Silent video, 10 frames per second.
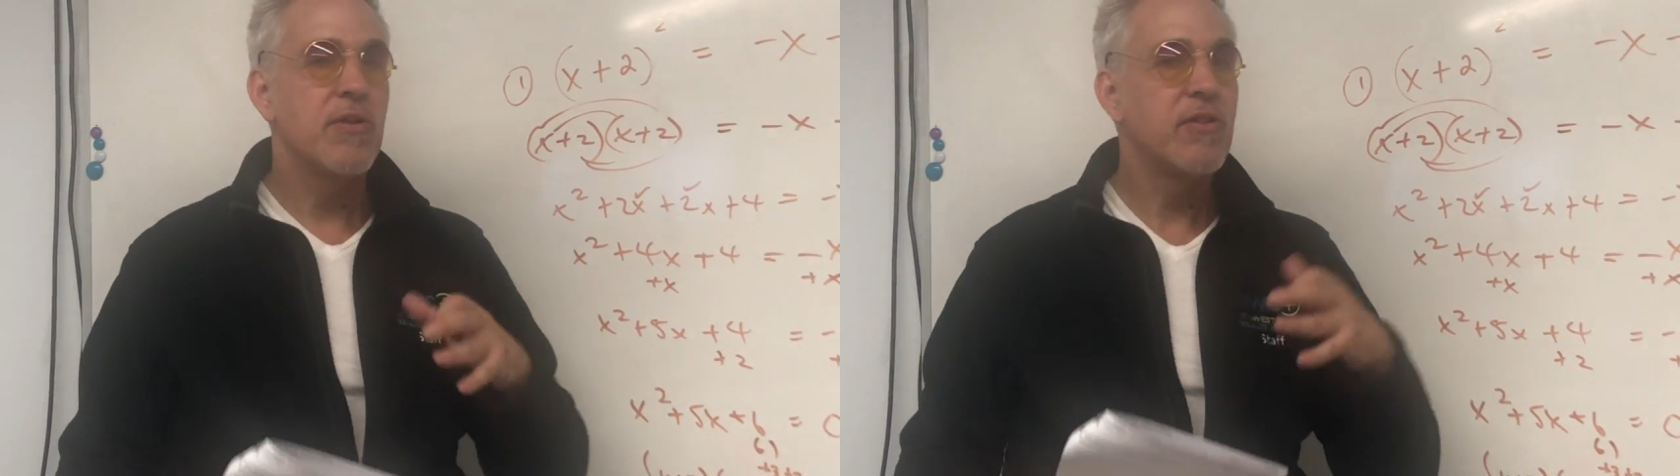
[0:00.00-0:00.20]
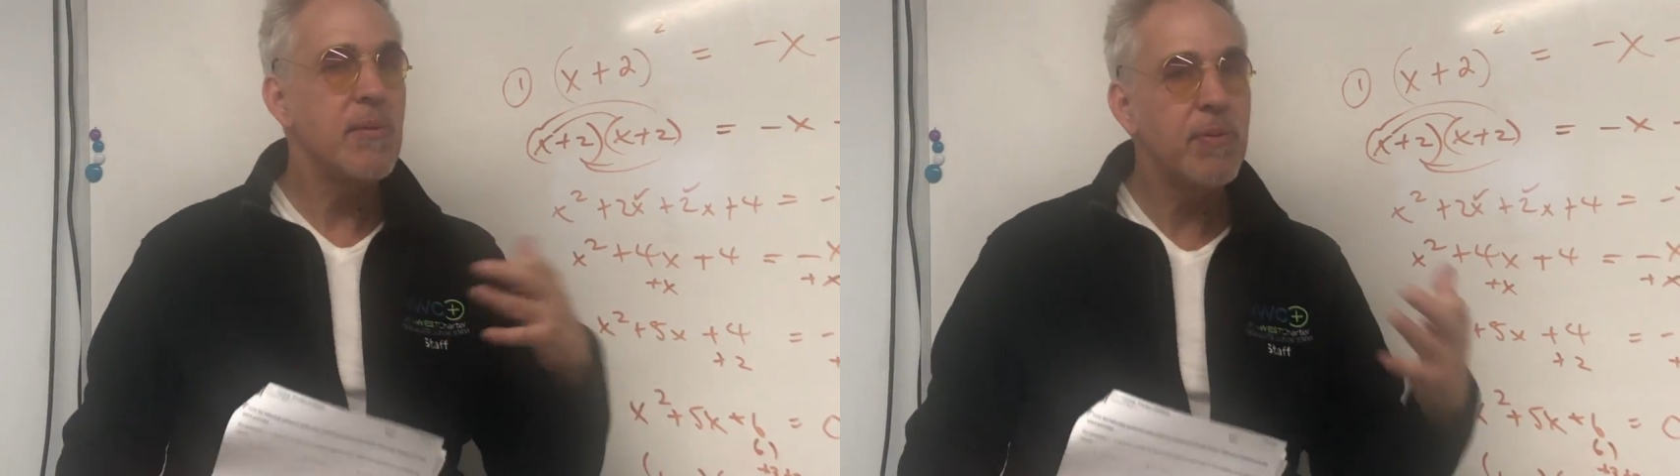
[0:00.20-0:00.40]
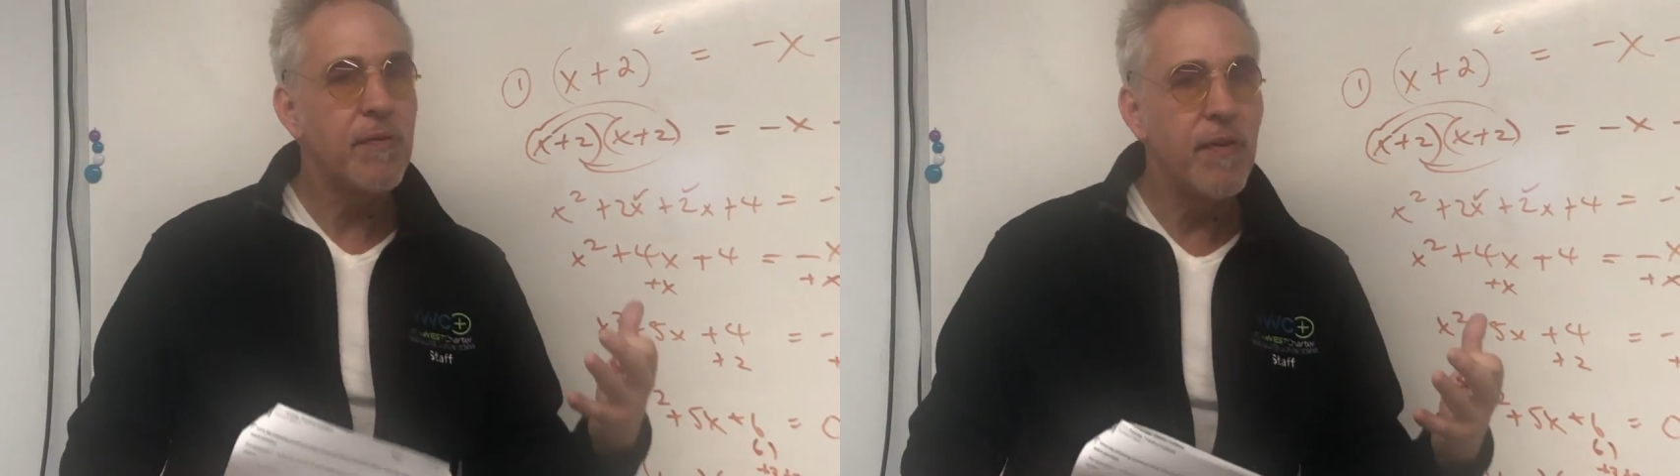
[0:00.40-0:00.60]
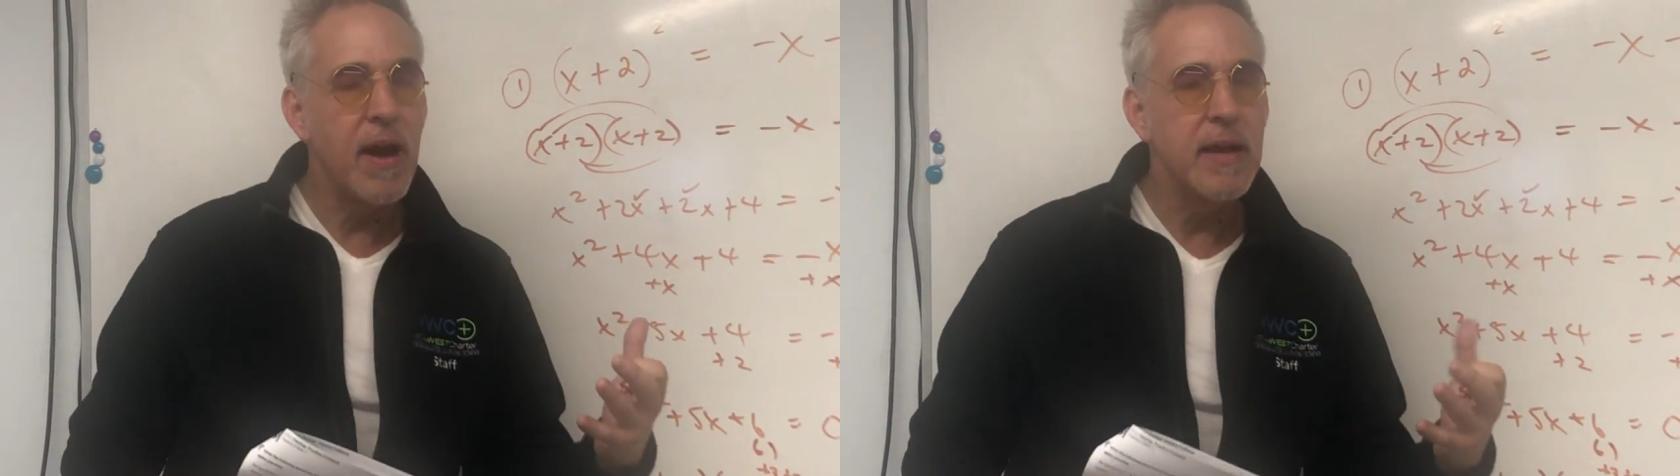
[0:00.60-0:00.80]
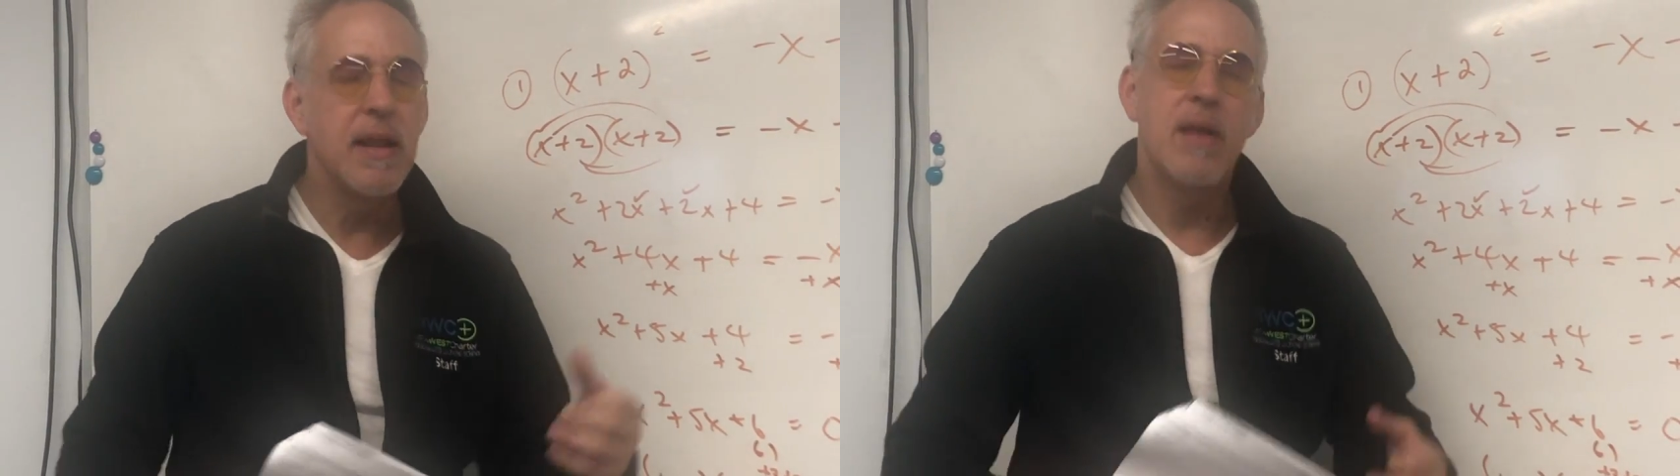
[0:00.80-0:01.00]

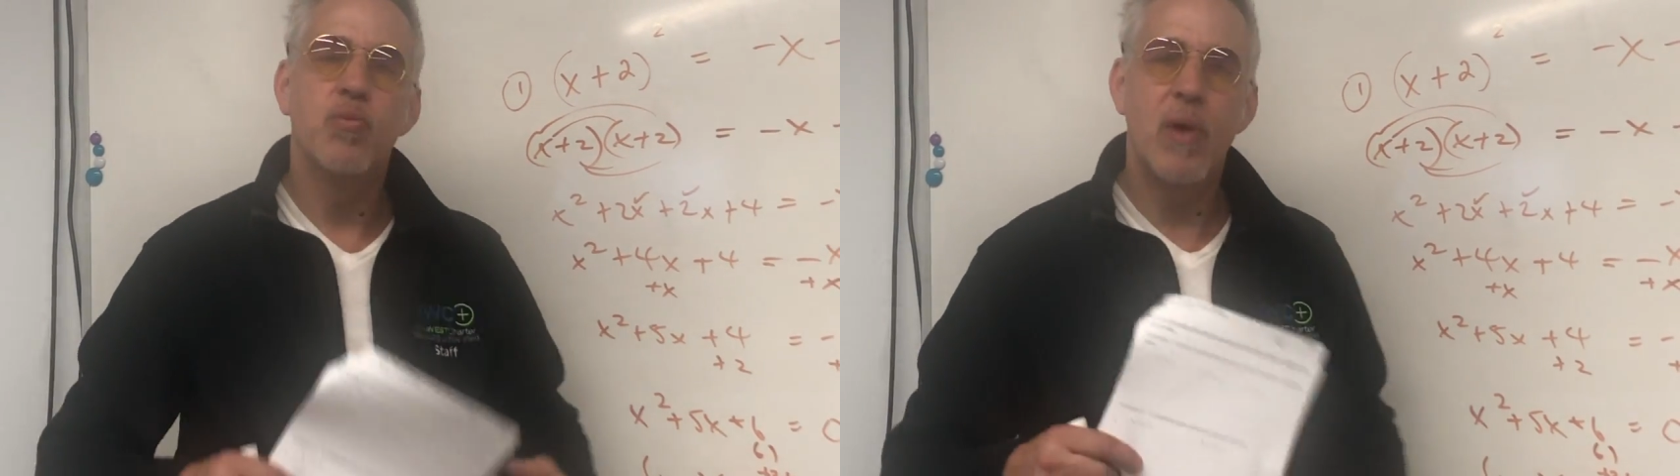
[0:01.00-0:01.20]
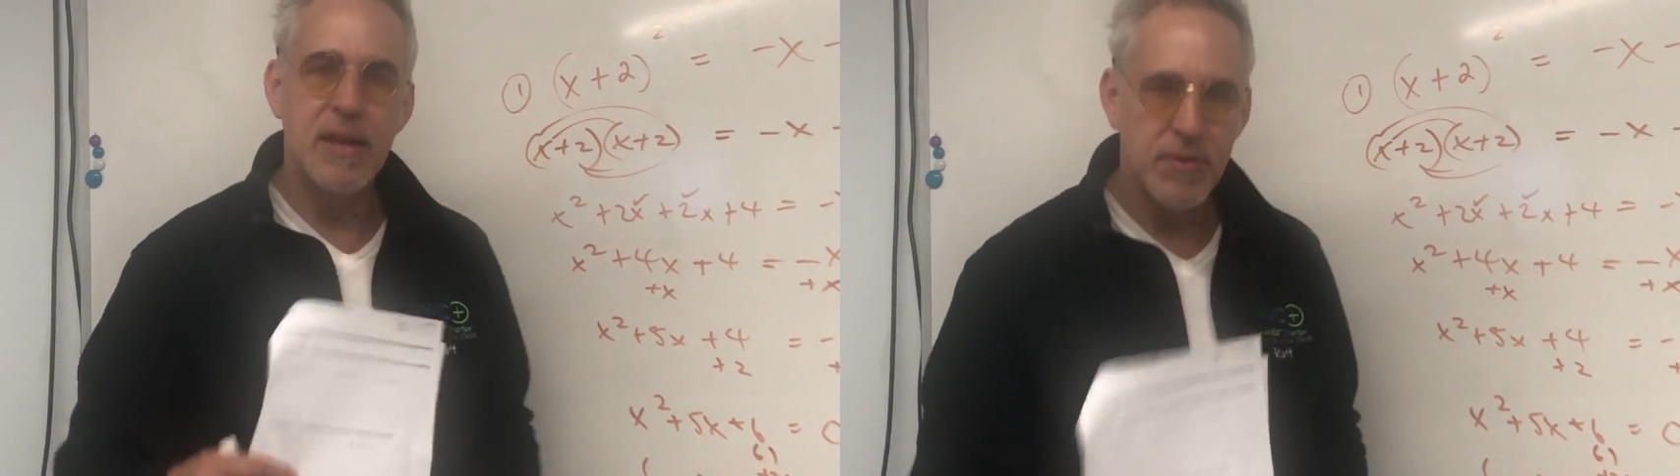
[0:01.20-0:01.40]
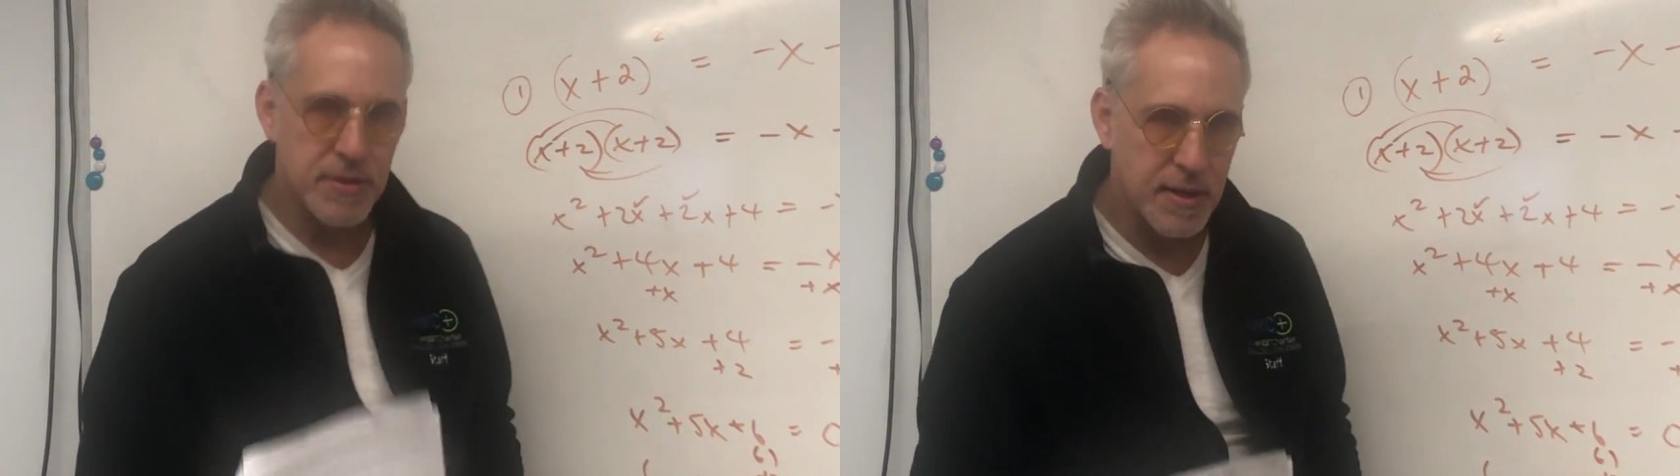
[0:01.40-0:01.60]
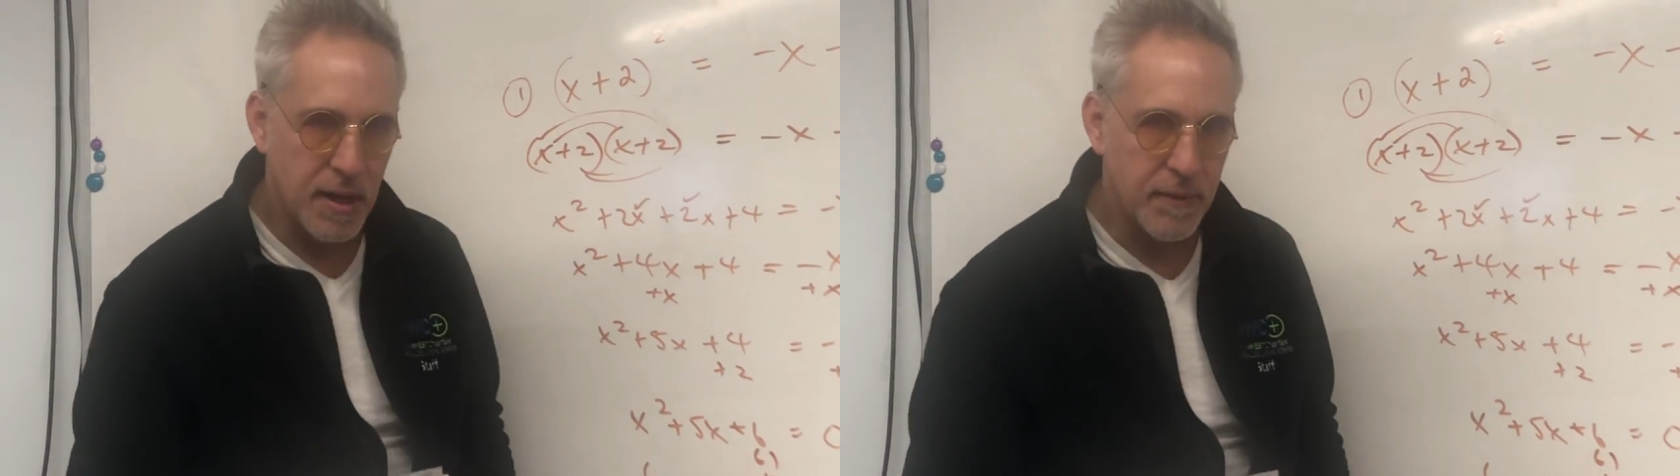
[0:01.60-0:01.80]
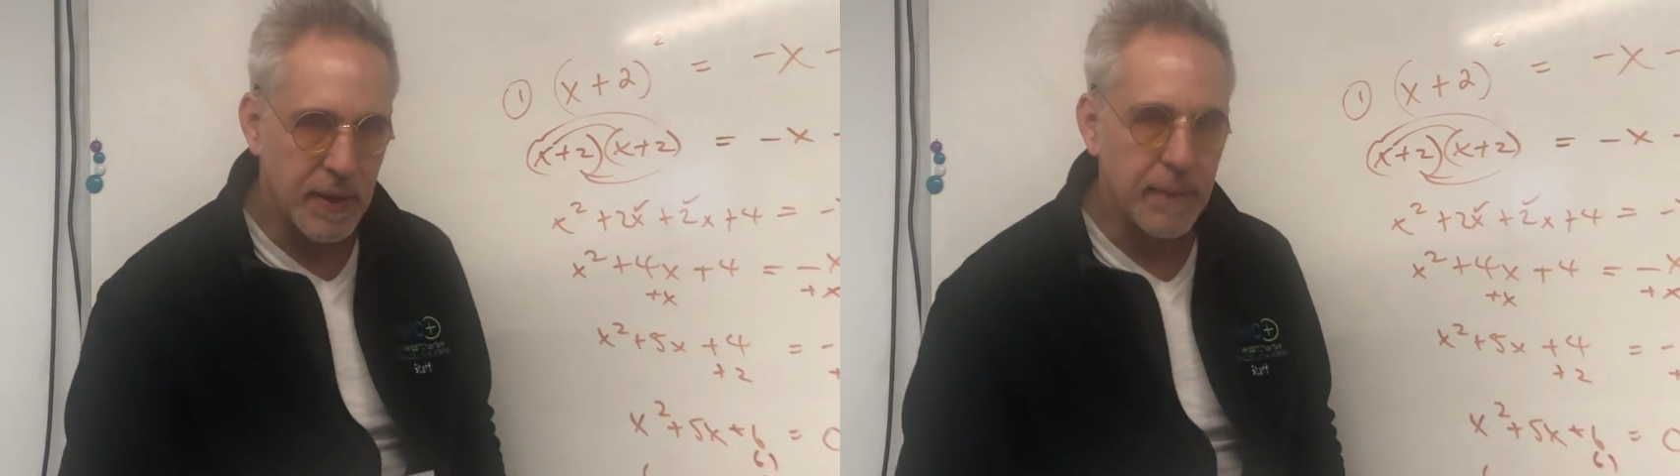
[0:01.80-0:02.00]
simplifying and when you're
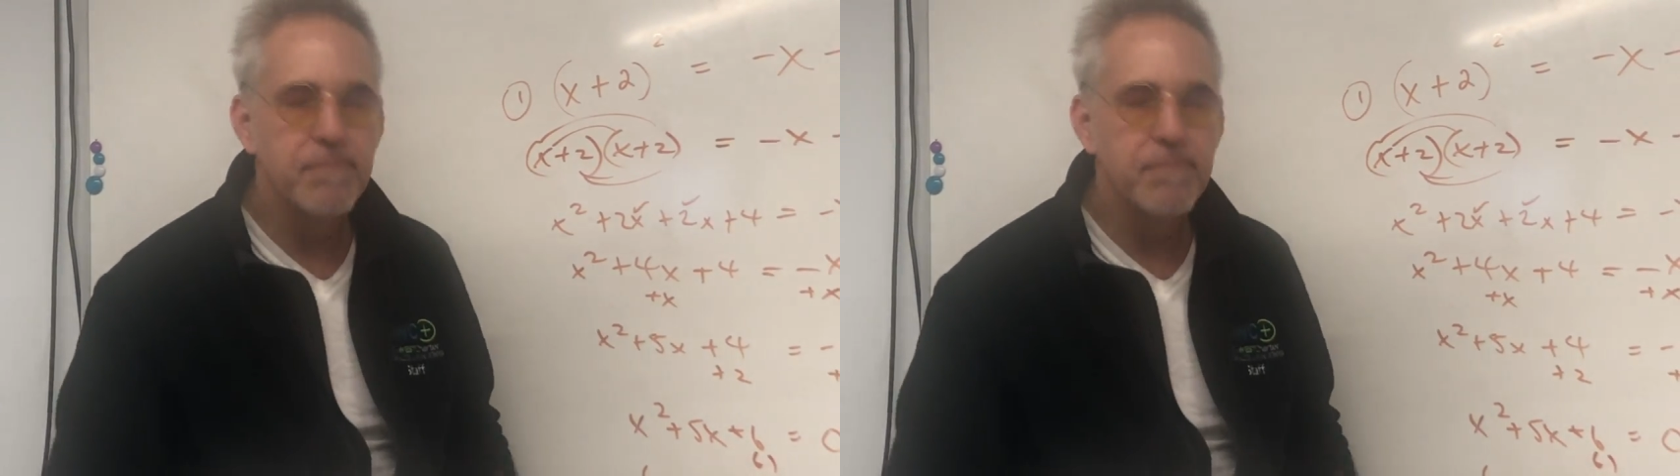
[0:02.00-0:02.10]
solving.